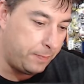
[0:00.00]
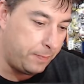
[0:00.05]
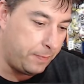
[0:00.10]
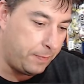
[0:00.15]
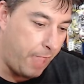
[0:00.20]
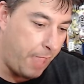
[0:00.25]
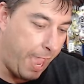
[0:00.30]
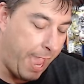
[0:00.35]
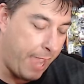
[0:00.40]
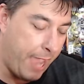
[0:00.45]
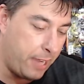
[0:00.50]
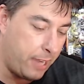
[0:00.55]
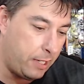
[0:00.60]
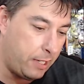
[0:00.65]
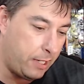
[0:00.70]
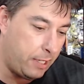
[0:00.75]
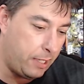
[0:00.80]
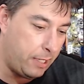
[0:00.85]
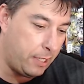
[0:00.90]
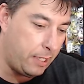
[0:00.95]
and
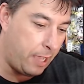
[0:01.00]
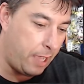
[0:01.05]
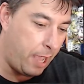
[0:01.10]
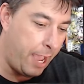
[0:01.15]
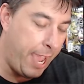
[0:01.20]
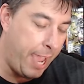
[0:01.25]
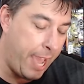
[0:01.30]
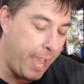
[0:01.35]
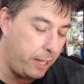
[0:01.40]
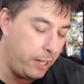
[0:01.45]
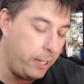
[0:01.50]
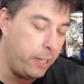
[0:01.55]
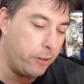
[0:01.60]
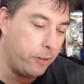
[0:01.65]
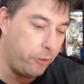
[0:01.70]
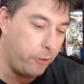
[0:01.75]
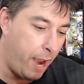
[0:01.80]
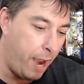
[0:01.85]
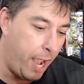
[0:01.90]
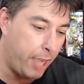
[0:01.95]
I had an
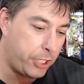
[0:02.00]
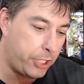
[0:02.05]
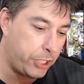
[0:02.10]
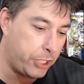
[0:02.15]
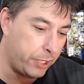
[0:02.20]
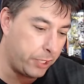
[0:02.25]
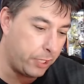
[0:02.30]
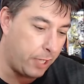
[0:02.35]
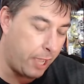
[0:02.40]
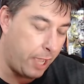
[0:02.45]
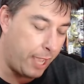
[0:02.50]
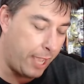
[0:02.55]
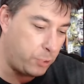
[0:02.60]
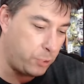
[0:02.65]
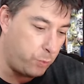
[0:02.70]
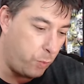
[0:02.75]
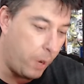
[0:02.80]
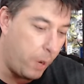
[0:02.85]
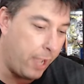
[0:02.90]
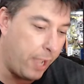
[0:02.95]
interaction as
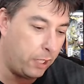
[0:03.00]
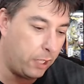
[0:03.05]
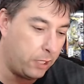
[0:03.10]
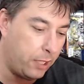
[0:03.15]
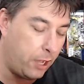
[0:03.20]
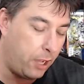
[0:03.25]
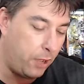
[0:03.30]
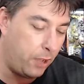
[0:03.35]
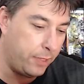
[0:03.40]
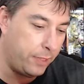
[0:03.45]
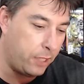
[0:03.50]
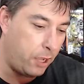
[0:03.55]
well on,